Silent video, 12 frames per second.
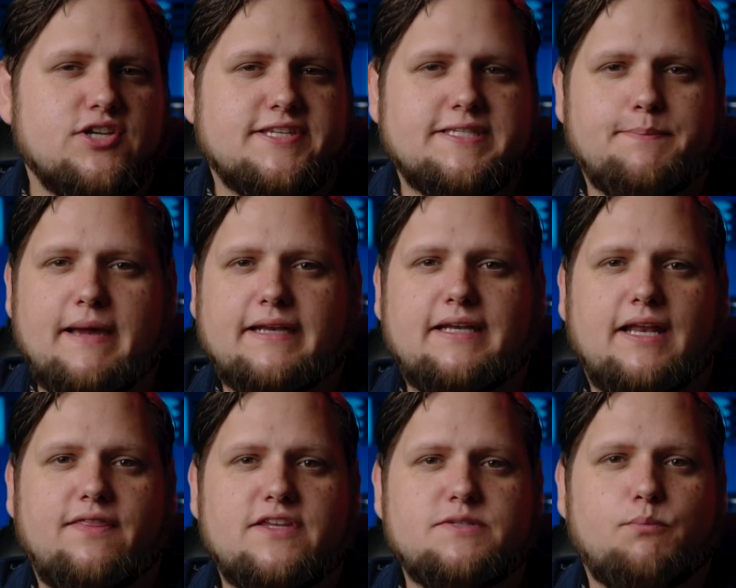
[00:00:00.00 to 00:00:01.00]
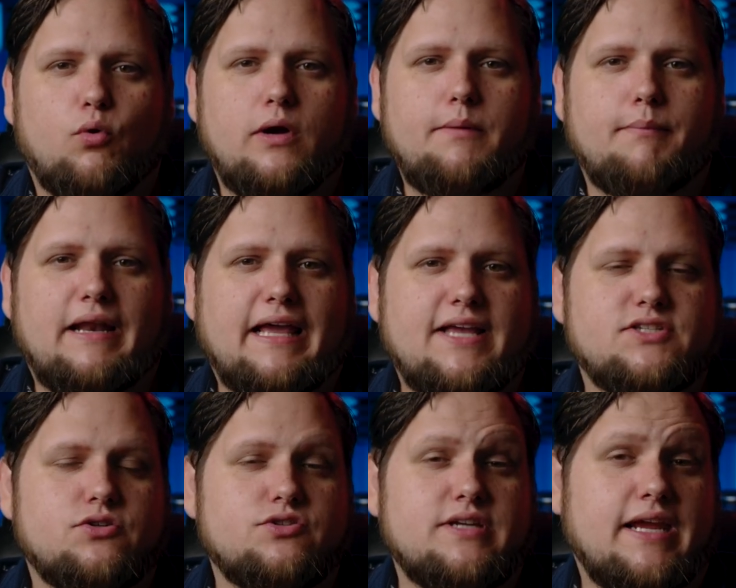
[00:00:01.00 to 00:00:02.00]
expected at this point, but I guess
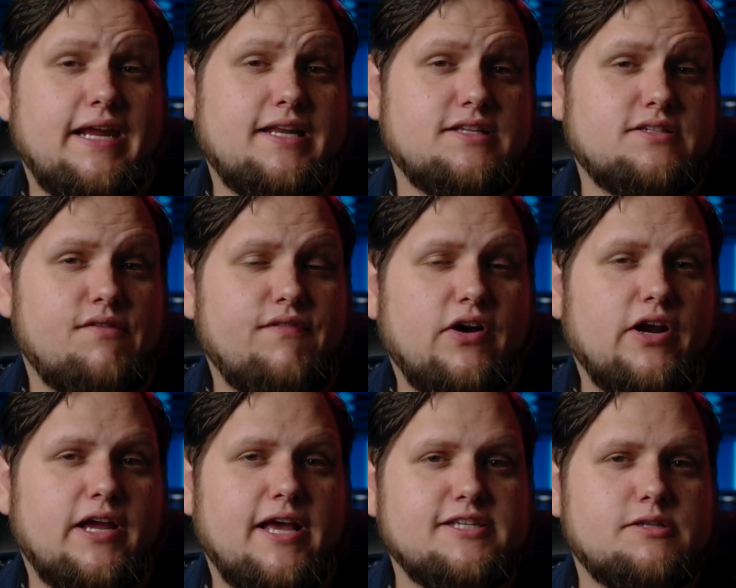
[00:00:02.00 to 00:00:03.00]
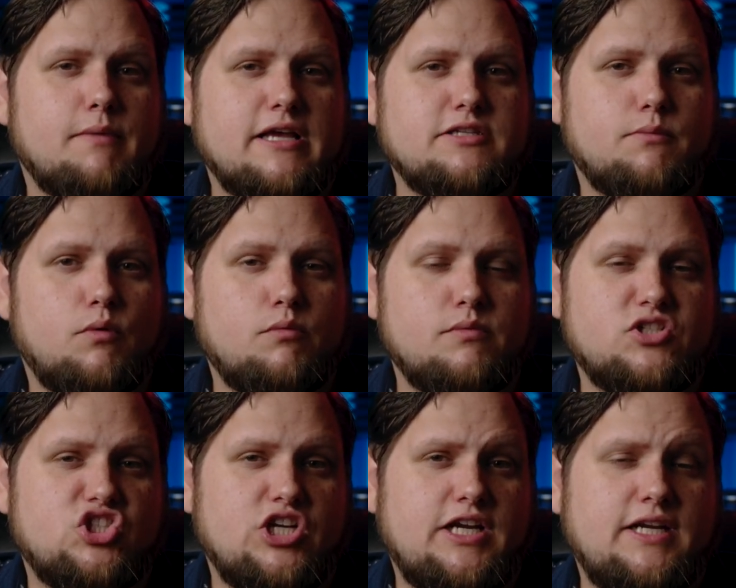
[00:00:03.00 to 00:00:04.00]
they're saying it is a very customizable
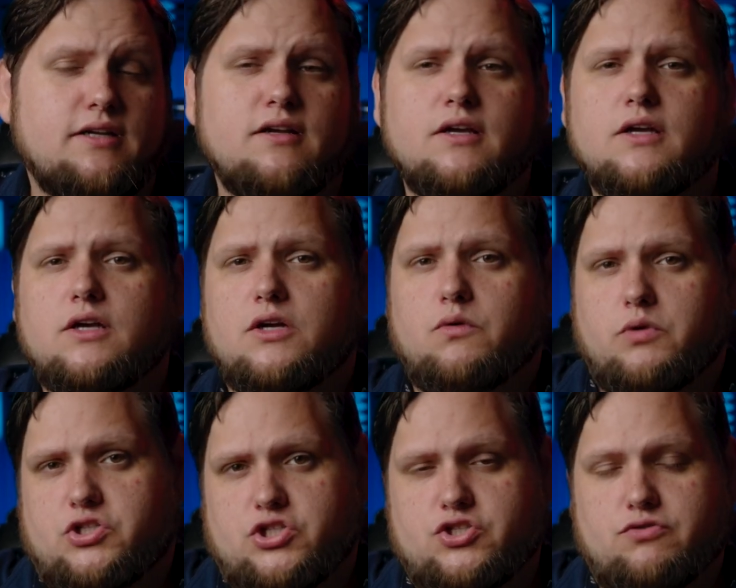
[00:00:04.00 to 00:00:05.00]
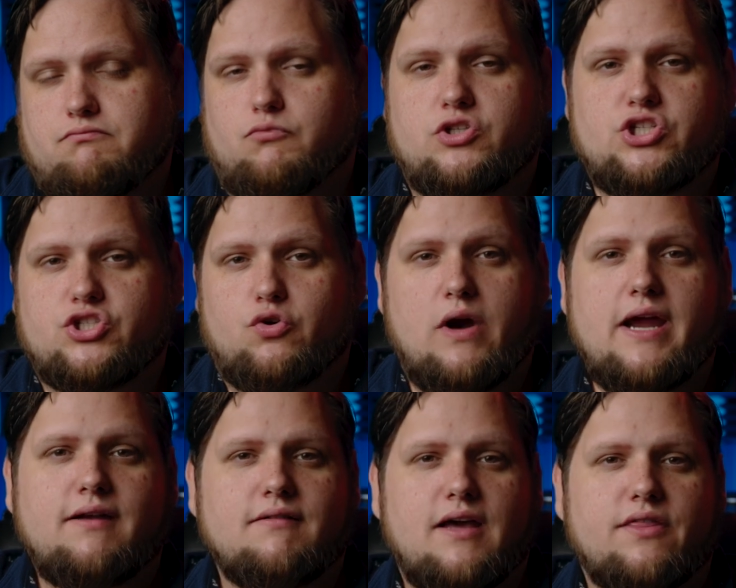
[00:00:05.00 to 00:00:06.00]
machine, which is
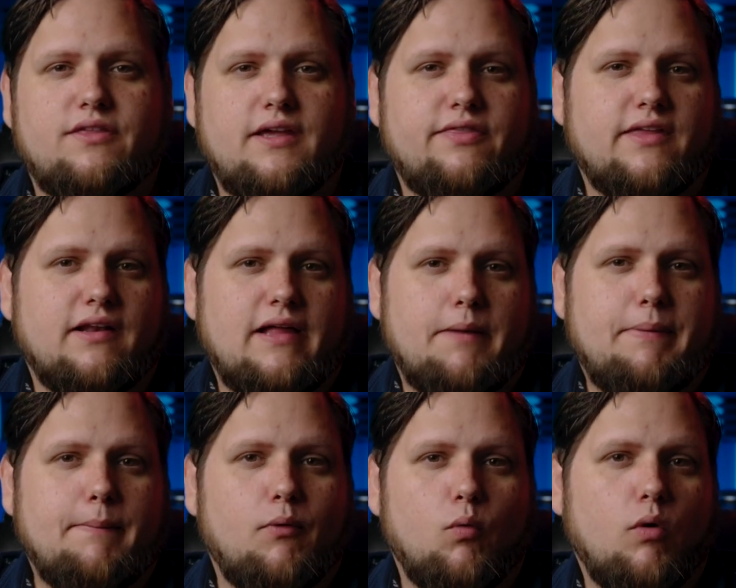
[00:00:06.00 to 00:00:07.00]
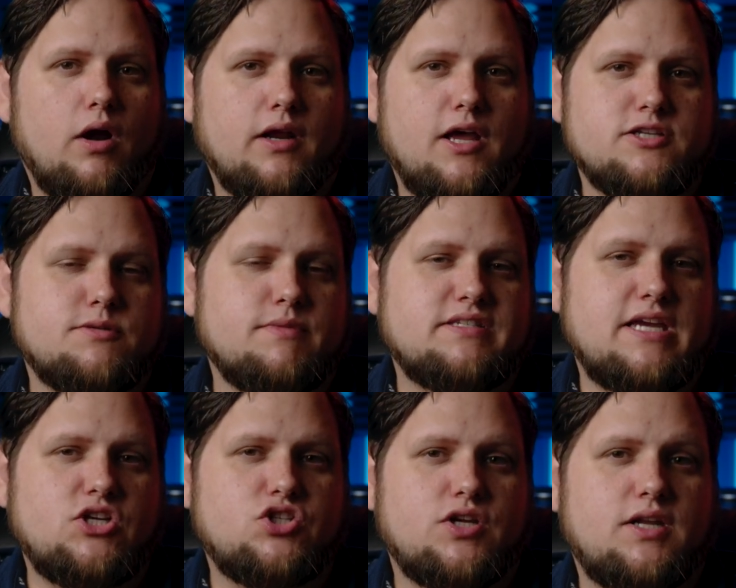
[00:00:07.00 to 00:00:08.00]
great. I think that a lot of people want
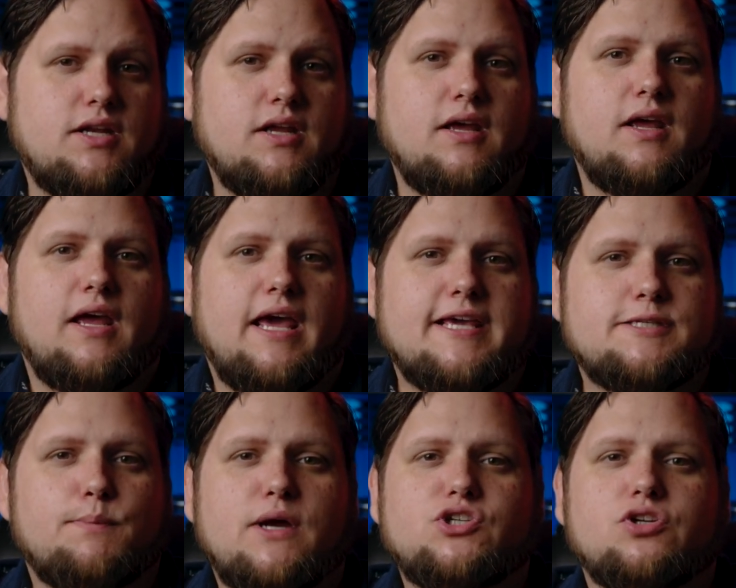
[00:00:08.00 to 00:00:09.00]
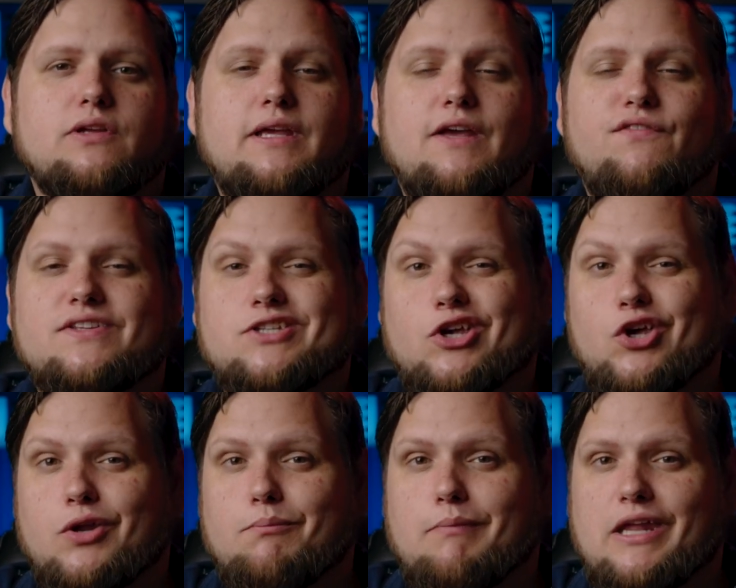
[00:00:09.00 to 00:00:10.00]
customization, especially if it's a
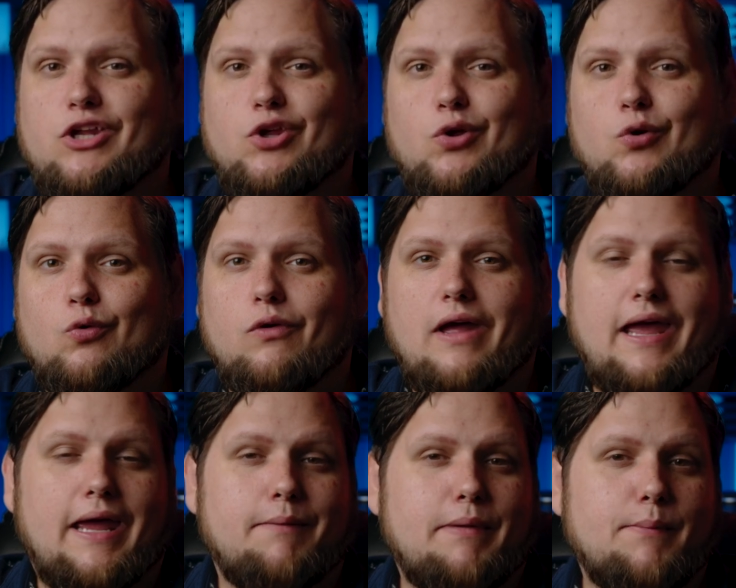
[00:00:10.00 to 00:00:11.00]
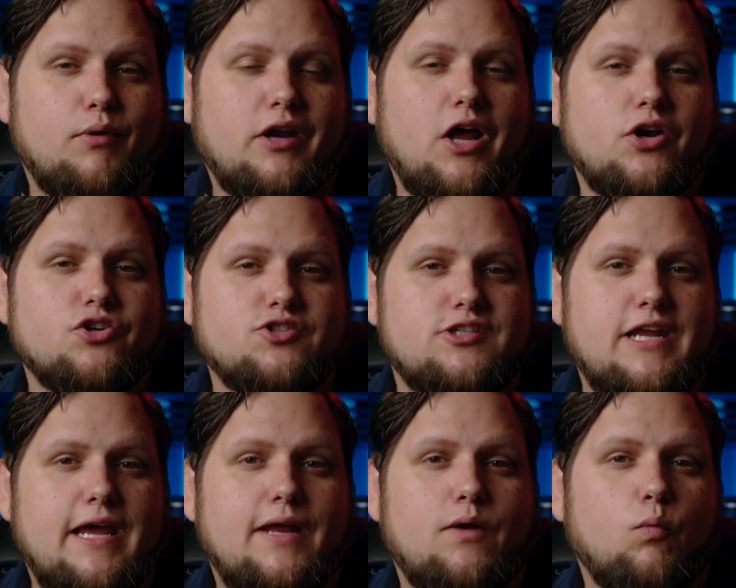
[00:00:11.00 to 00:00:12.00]
good menu and people can
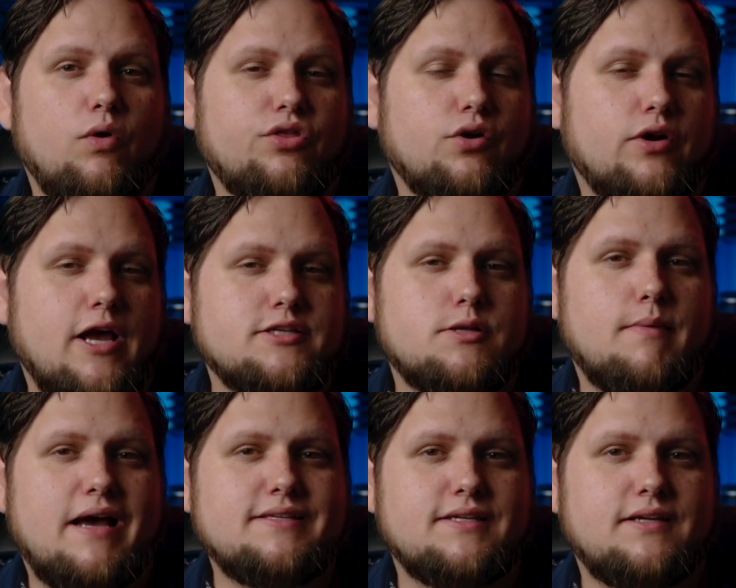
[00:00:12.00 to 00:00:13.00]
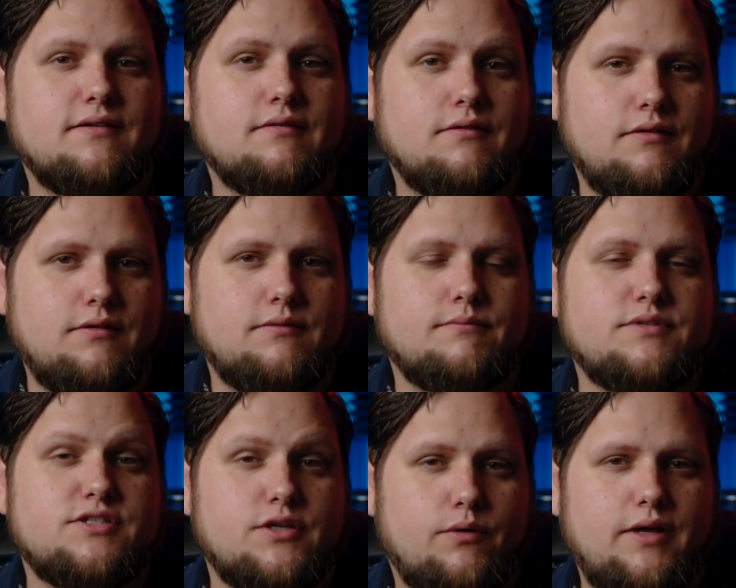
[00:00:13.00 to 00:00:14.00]
understand what they're customizing.
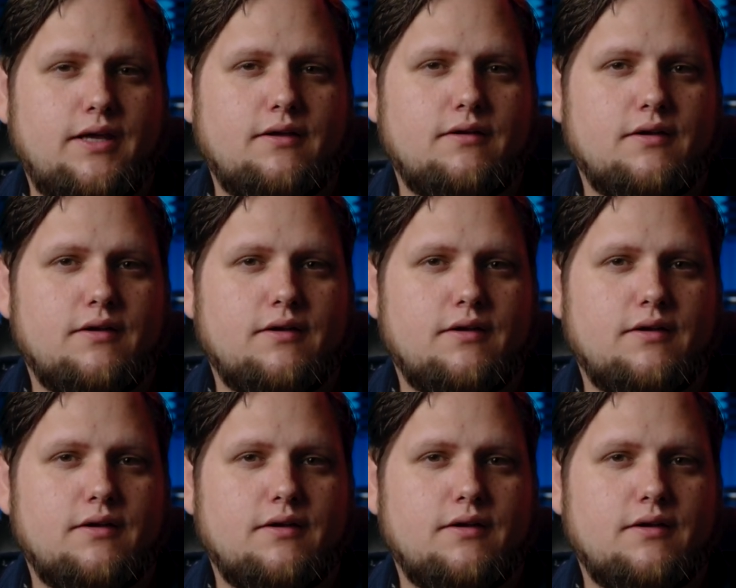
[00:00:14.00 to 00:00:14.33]
Sony,